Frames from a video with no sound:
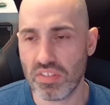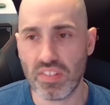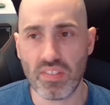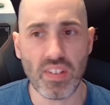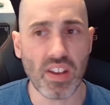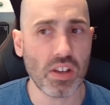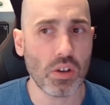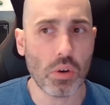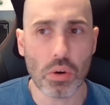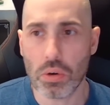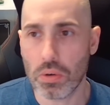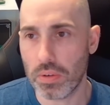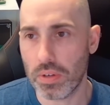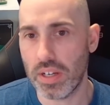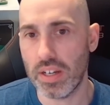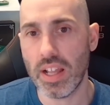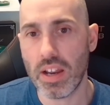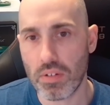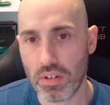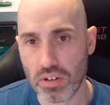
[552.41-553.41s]
So they've had Corey
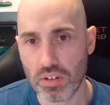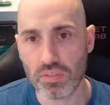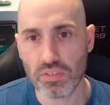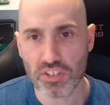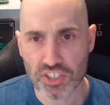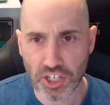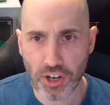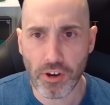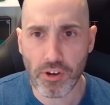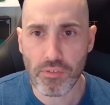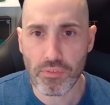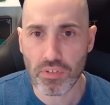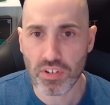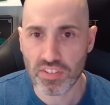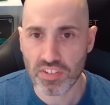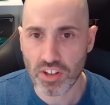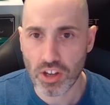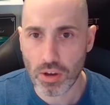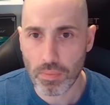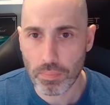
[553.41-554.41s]
and Eric on the show, for
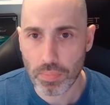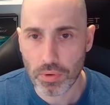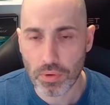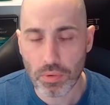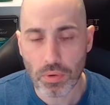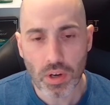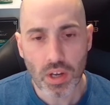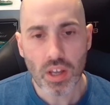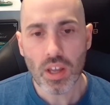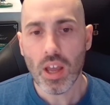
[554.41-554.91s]
example.